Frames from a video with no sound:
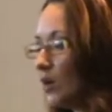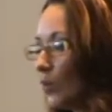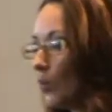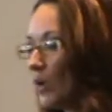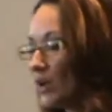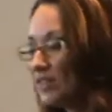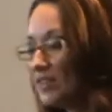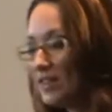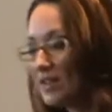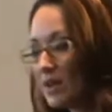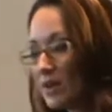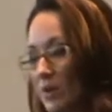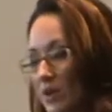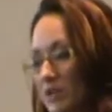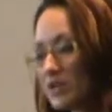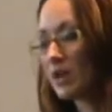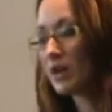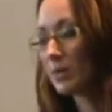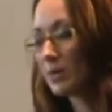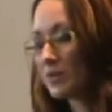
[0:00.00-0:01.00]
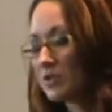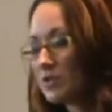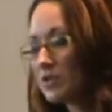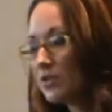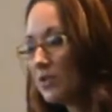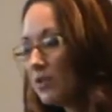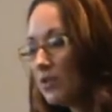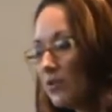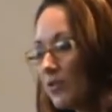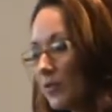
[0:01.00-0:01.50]
One thing I want to talk about
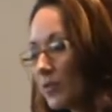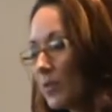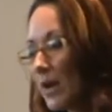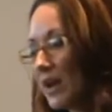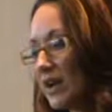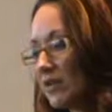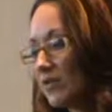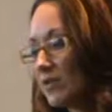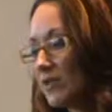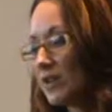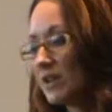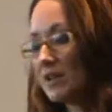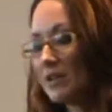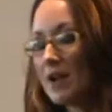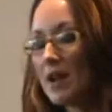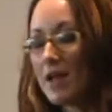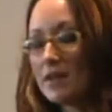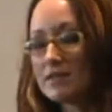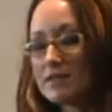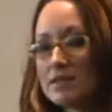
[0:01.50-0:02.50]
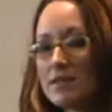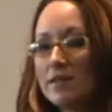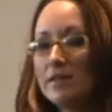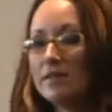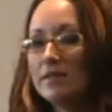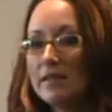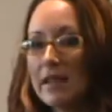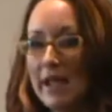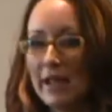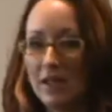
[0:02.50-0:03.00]
too for writing for the internet is the
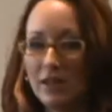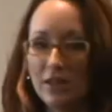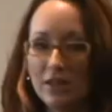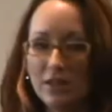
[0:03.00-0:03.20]
length.